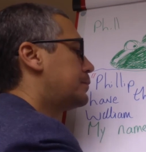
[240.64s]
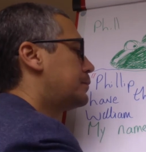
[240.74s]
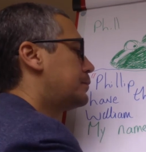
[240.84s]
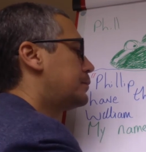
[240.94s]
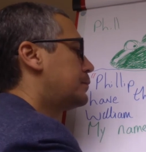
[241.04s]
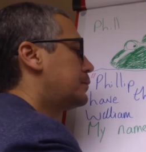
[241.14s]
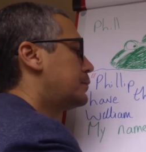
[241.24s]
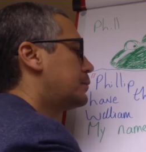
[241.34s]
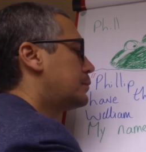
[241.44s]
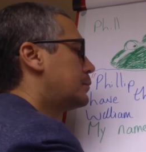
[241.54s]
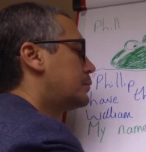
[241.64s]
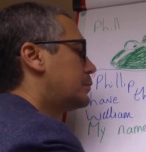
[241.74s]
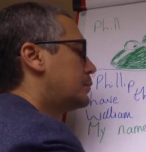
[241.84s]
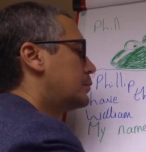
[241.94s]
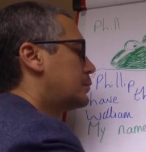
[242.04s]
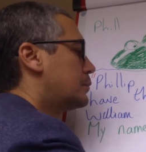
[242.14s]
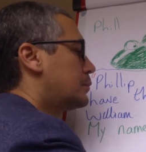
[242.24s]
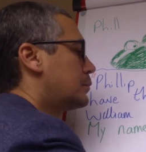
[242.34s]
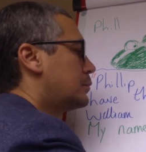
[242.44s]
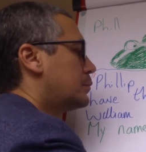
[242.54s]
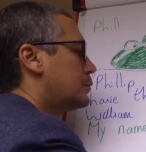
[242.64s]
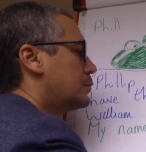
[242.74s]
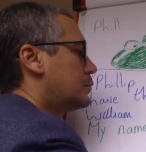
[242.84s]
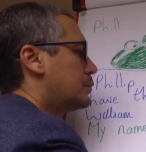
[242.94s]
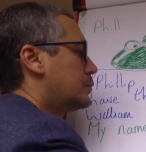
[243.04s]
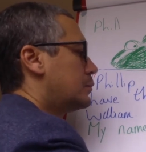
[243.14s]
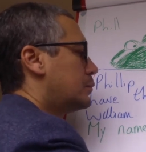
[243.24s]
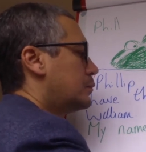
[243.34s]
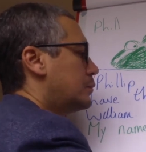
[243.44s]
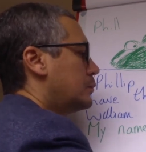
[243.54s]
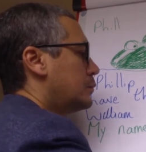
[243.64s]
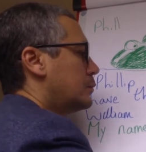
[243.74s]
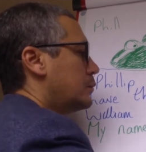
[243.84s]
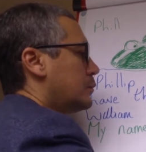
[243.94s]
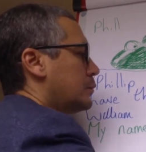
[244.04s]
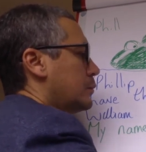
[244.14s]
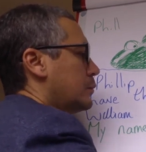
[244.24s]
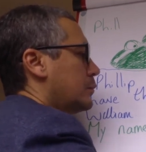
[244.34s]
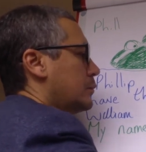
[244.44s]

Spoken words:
(no one is talking)